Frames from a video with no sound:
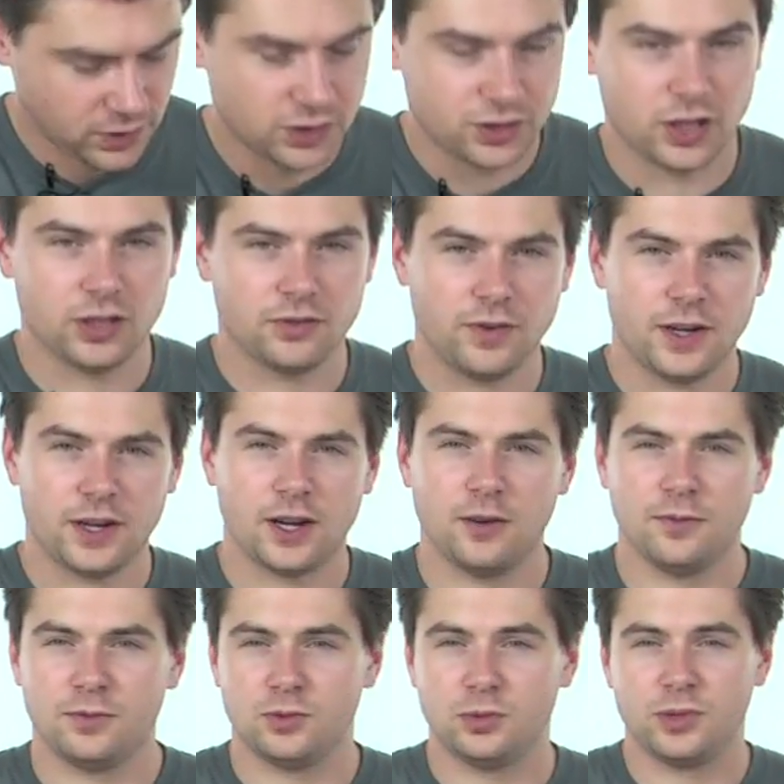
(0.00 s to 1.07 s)
so it's very
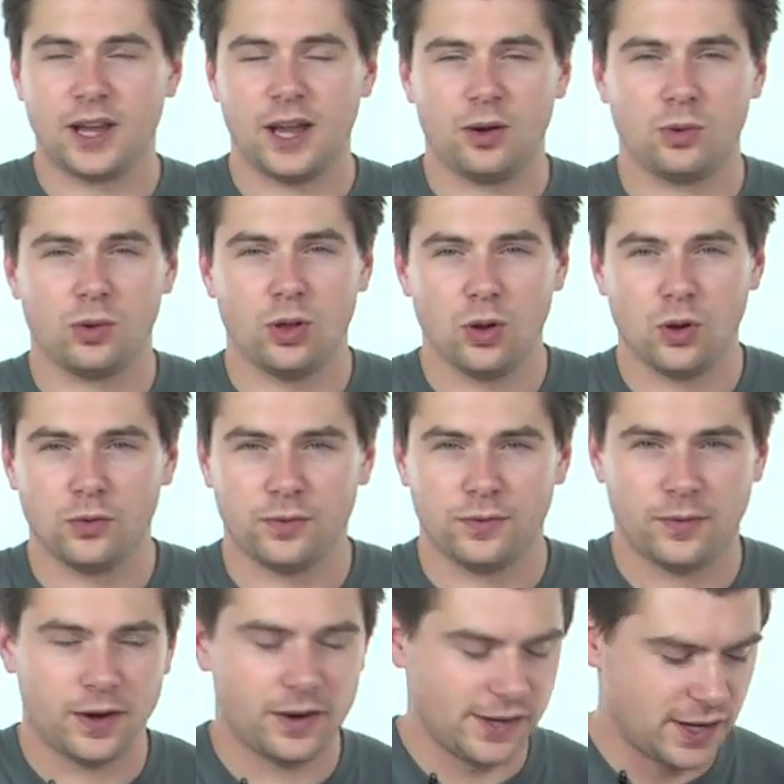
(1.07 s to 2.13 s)
comfortable to get on and off,
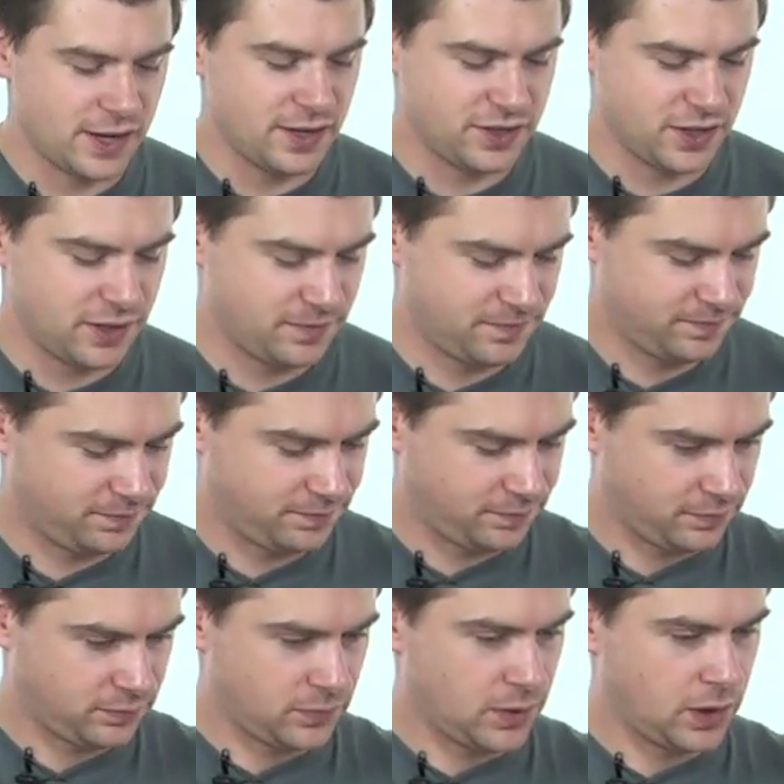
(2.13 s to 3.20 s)
very easy.
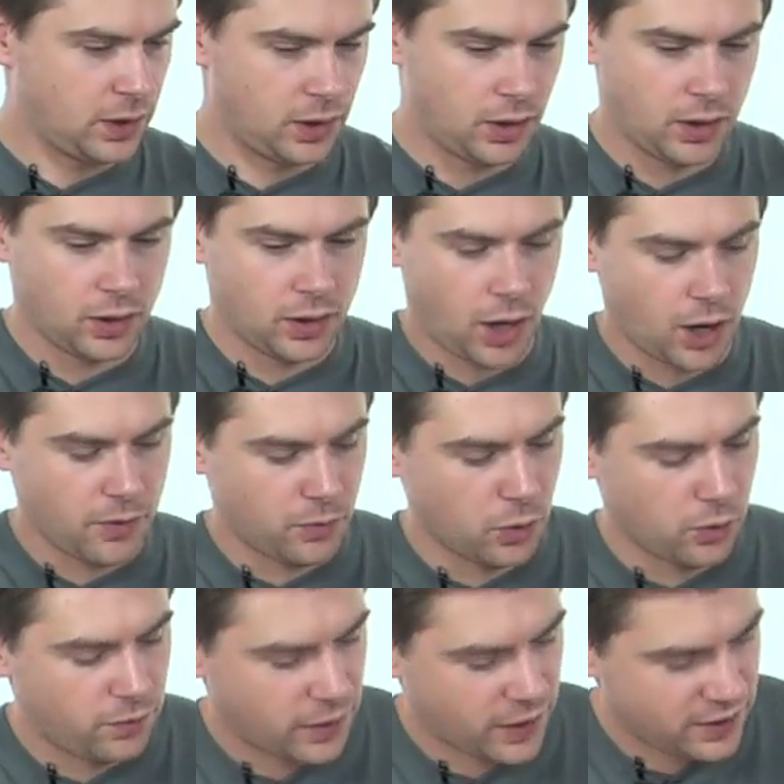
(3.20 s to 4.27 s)

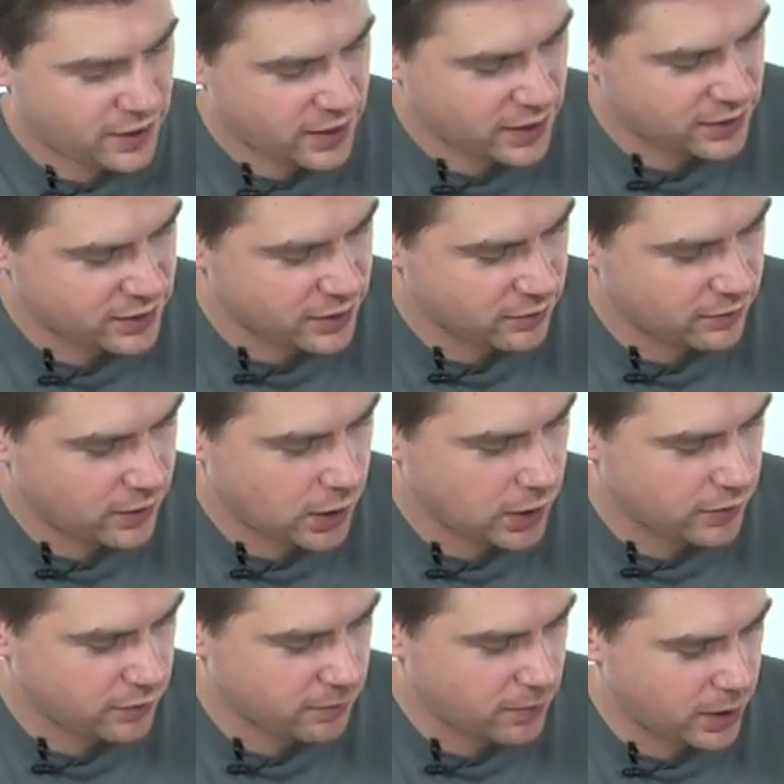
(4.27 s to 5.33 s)
Overall, fantastic
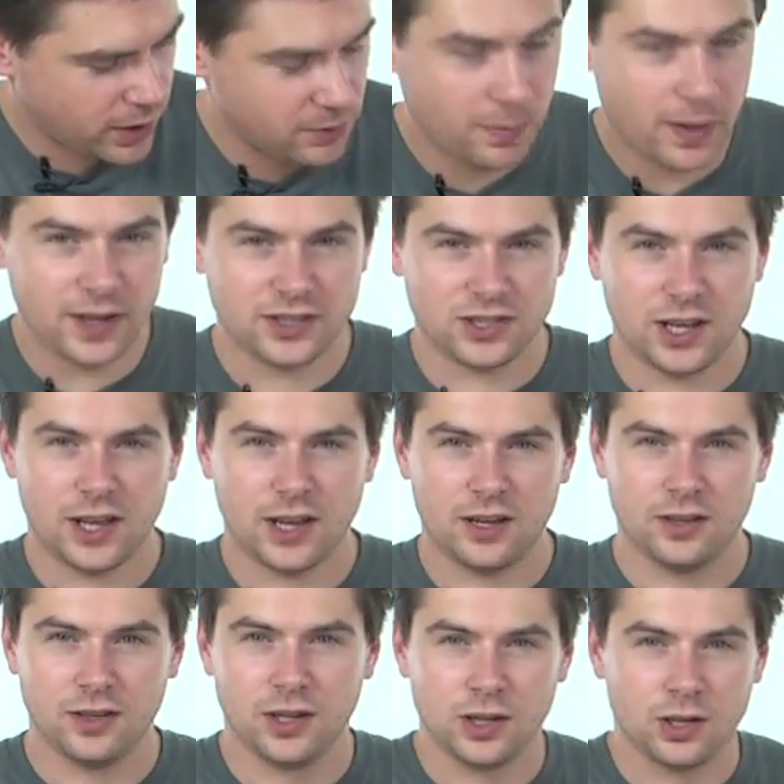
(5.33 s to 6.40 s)
value for money base
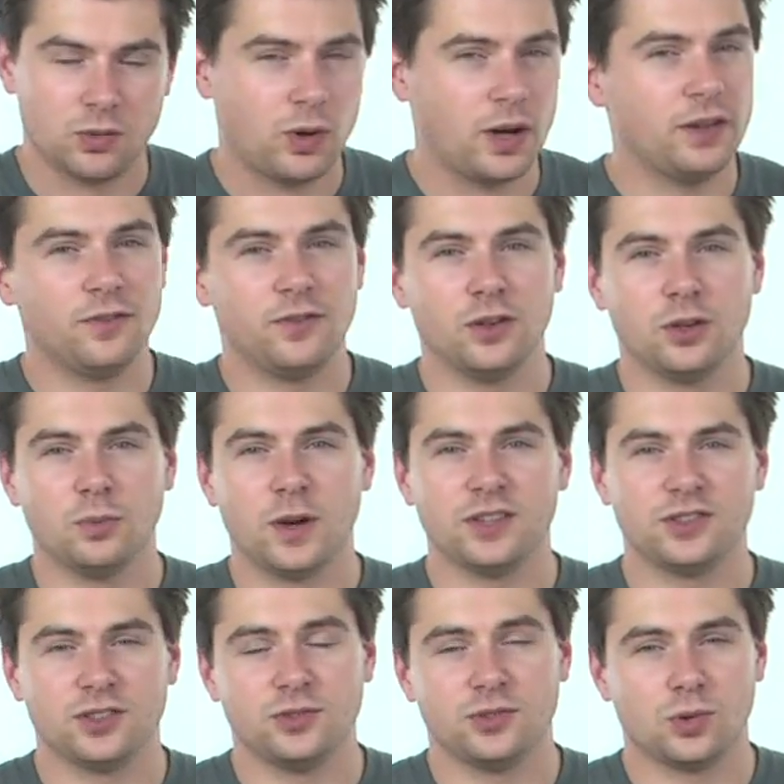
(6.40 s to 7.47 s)
layer, great for
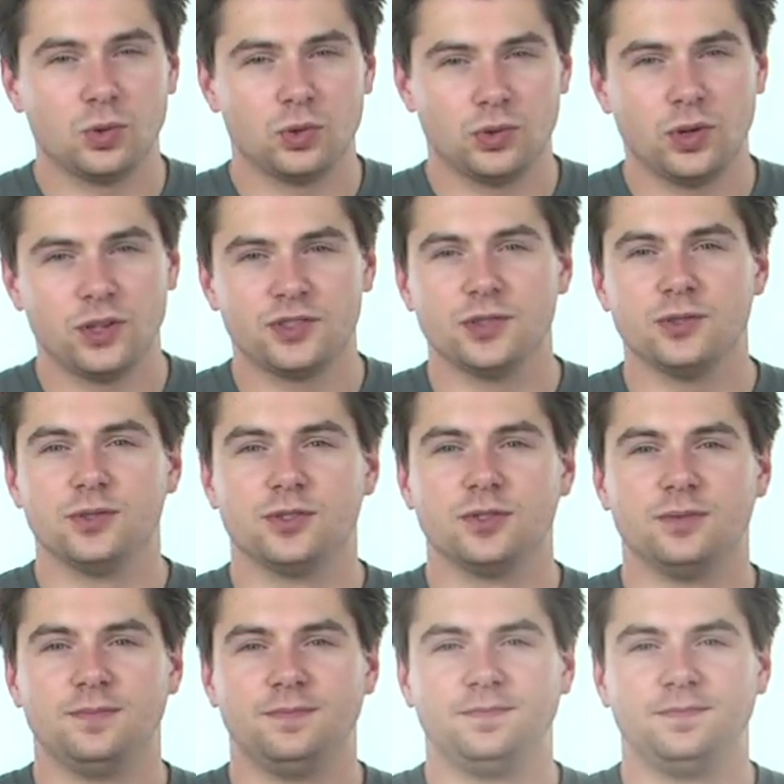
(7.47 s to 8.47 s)
wetsuits or dry suits.